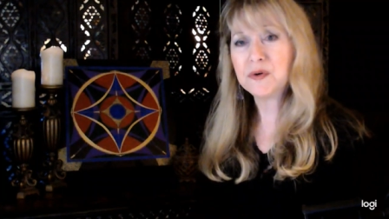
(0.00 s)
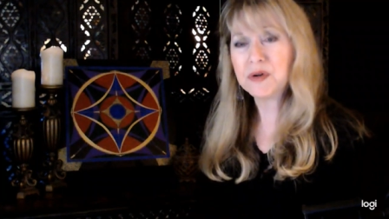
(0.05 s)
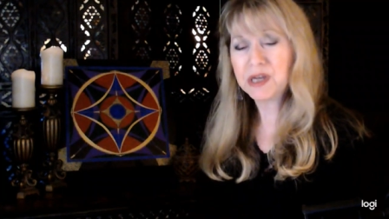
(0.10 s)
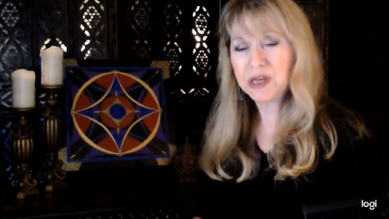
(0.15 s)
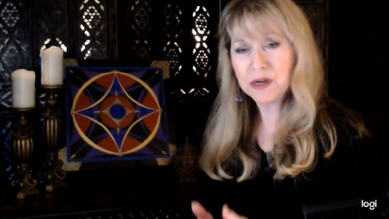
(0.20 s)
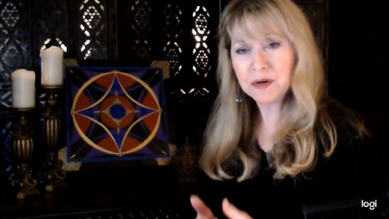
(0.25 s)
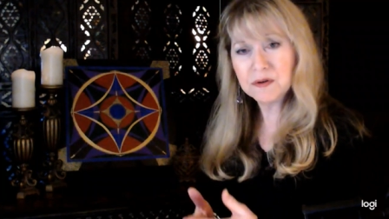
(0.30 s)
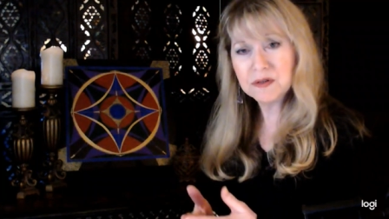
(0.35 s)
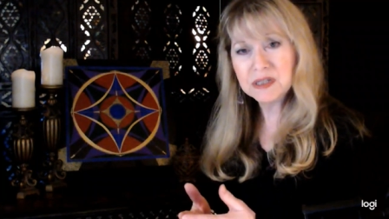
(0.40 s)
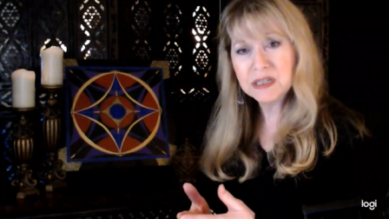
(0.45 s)

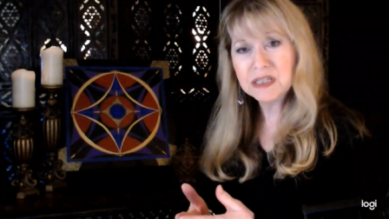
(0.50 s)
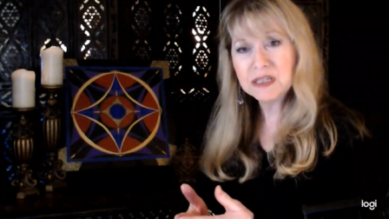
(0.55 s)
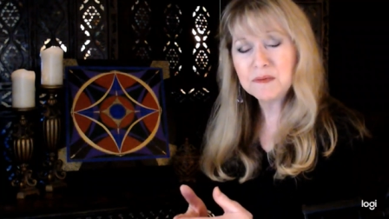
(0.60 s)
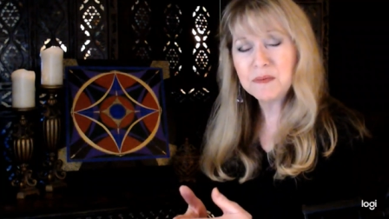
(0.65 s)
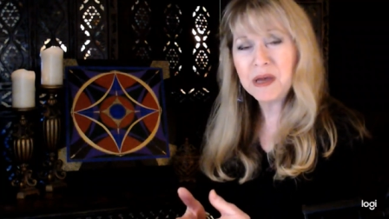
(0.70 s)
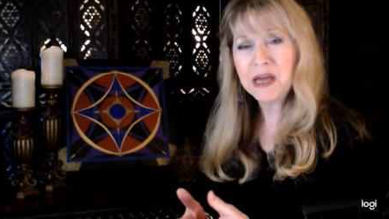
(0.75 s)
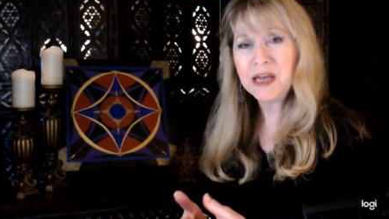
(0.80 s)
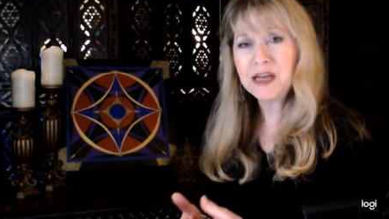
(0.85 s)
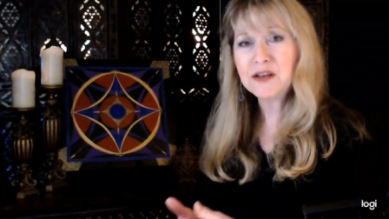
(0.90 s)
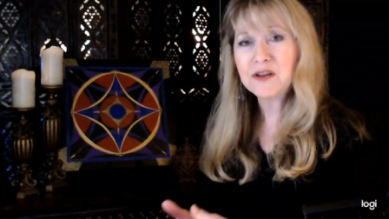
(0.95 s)
Here's this
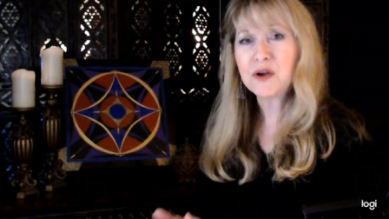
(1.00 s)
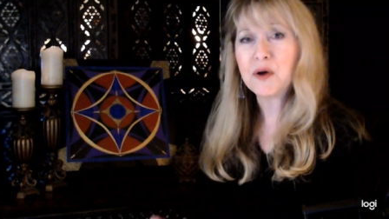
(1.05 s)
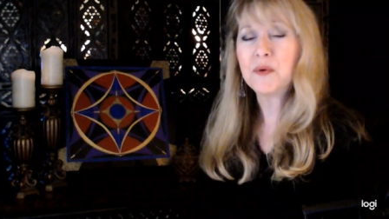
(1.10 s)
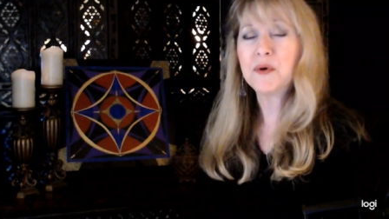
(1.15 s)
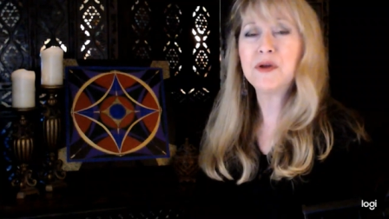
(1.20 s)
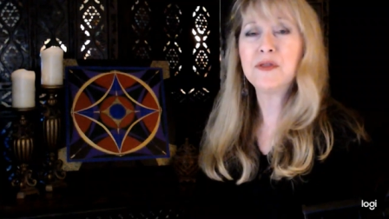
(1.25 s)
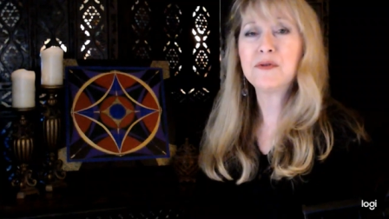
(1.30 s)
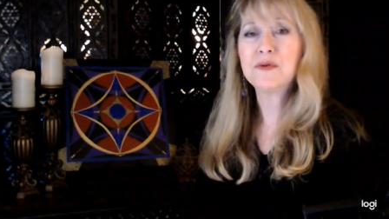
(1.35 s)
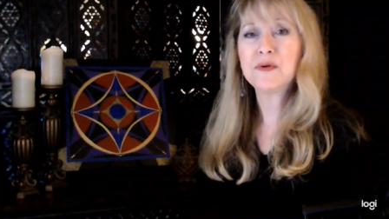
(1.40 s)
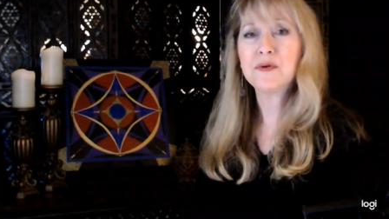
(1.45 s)
man
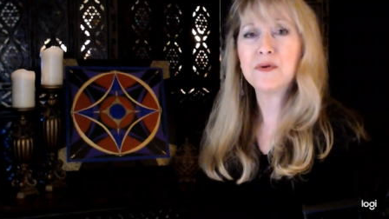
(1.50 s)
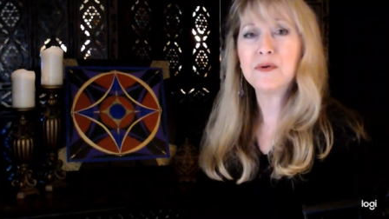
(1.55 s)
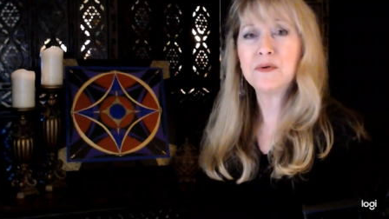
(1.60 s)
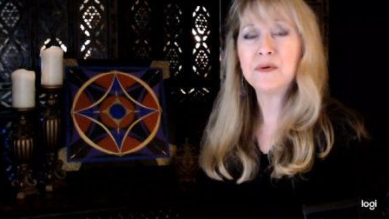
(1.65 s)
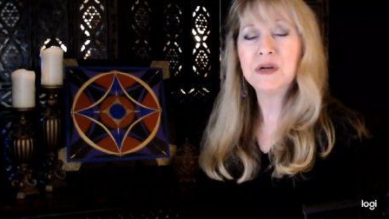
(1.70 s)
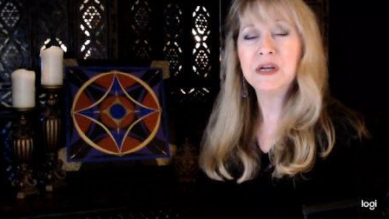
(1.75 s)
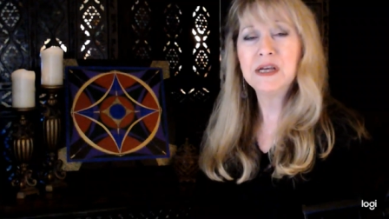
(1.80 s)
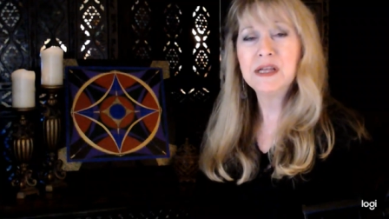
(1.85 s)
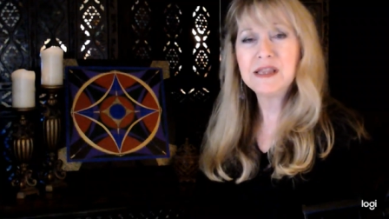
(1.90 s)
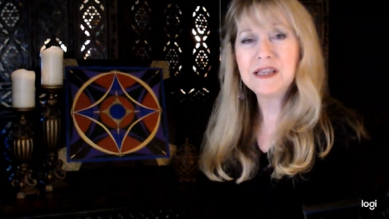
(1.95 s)
going through
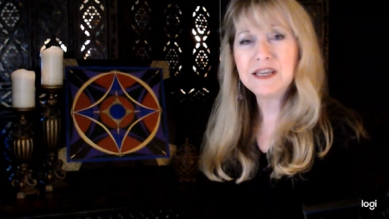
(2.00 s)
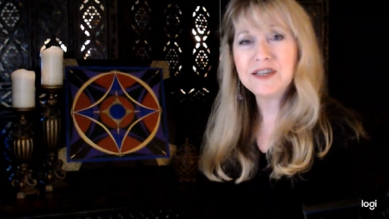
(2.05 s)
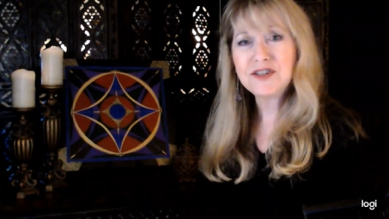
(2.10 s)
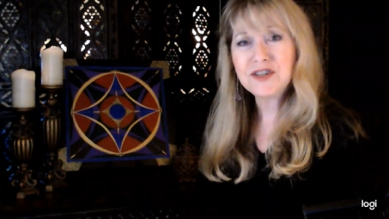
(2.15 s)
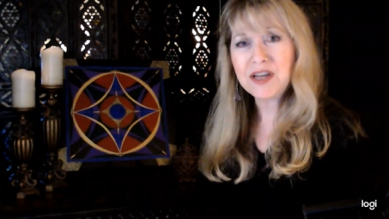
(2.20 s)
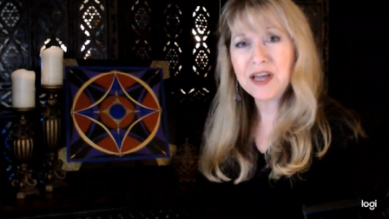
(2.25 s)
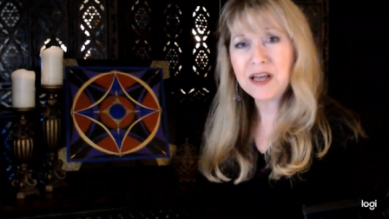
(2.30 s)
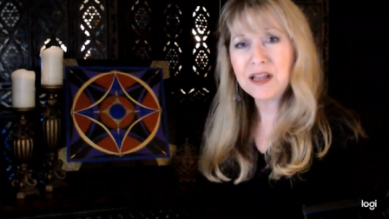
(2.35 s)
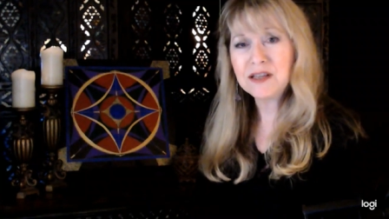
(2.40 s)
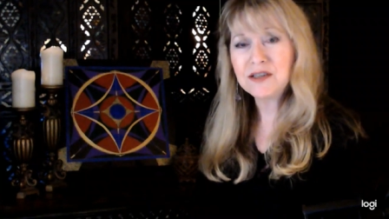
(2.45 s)
these
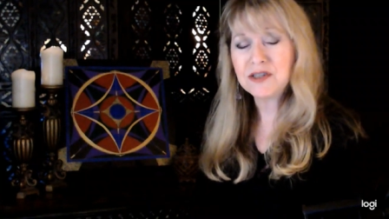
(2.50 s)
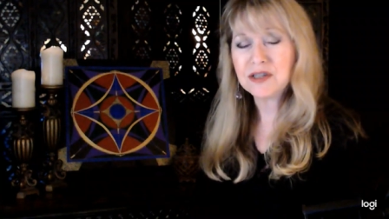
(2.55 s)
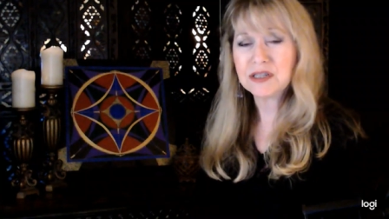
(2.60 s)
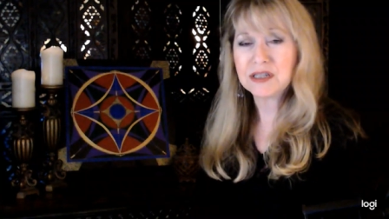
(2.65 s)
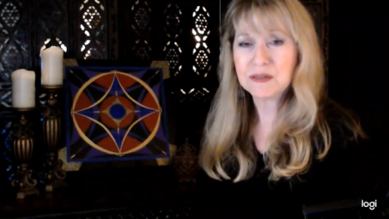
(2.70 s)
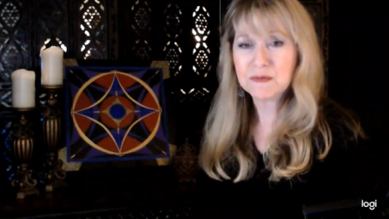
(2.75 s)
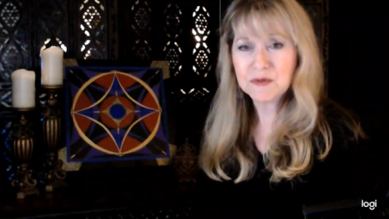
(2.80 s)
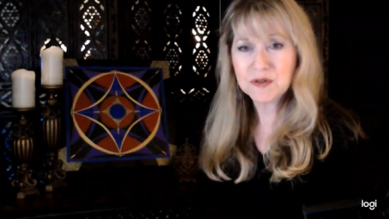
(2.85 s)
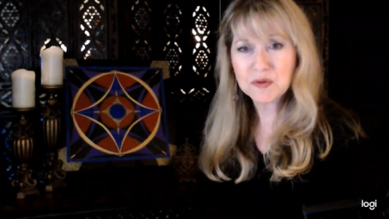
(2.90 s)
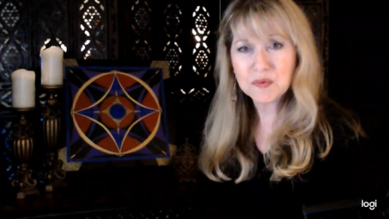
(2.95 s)
challenges.
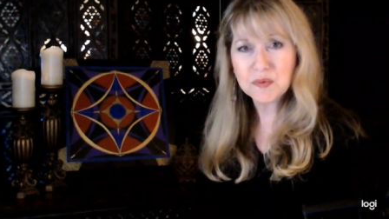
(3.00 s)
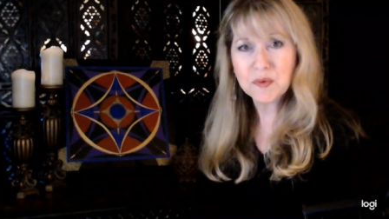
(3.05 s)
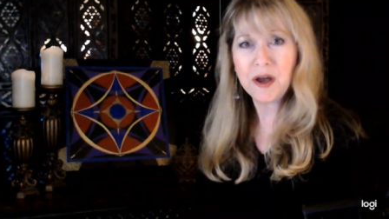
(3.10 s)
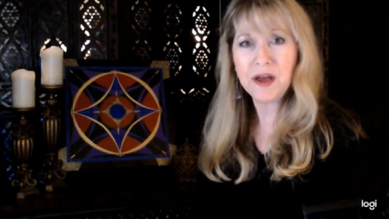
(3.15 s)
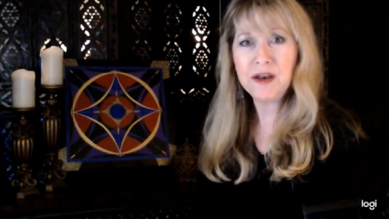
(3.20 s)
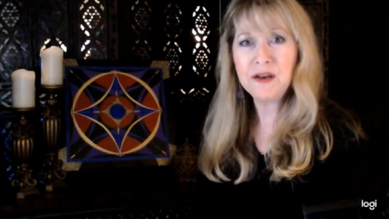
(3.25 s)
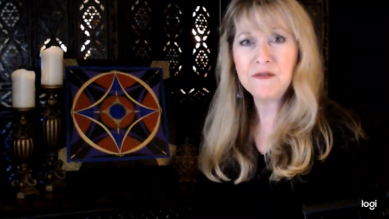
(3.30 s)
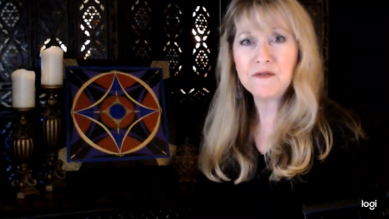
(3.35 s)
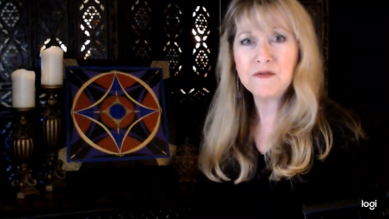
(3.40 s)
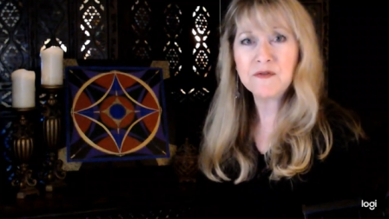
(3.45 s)
It was
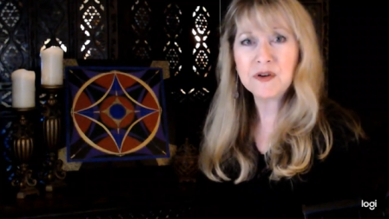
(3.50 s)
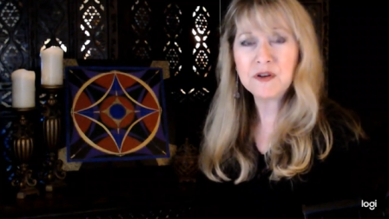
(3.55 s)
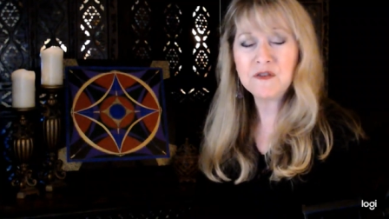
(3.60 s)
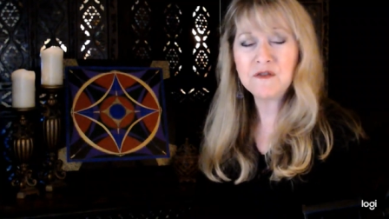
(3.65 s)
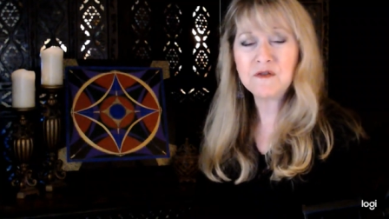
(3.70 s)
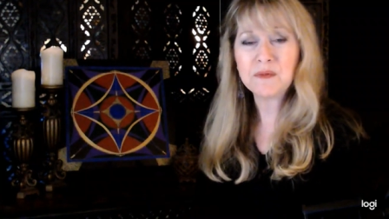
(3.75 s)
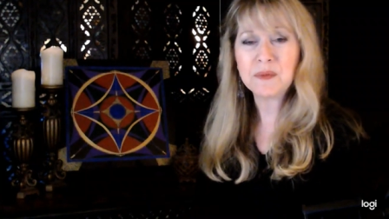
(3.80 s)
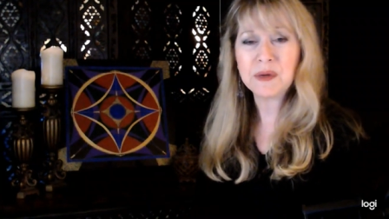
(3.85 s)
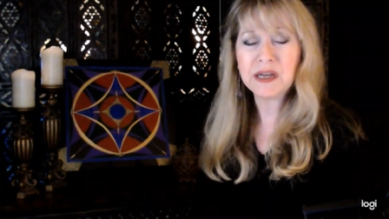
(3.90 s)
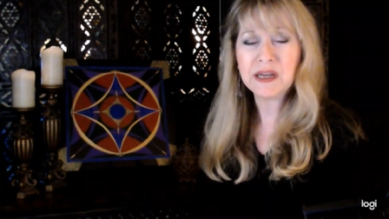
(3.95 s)
right in front
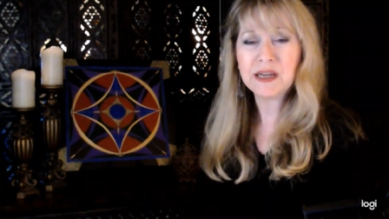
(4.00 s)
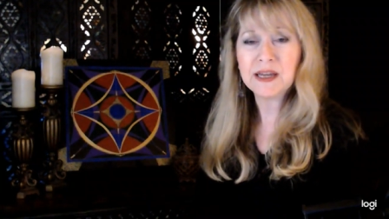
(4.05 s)
of me.